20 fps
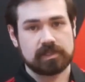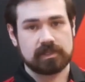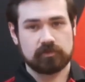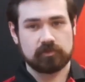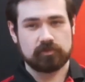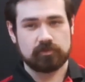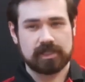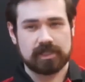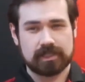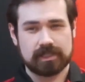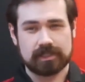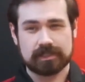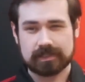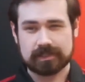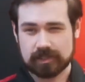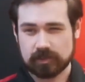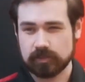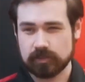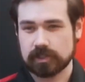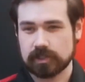If you bring it a
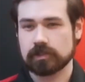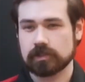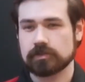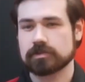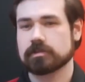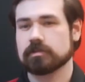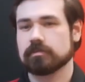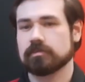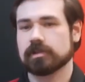little bit closer to the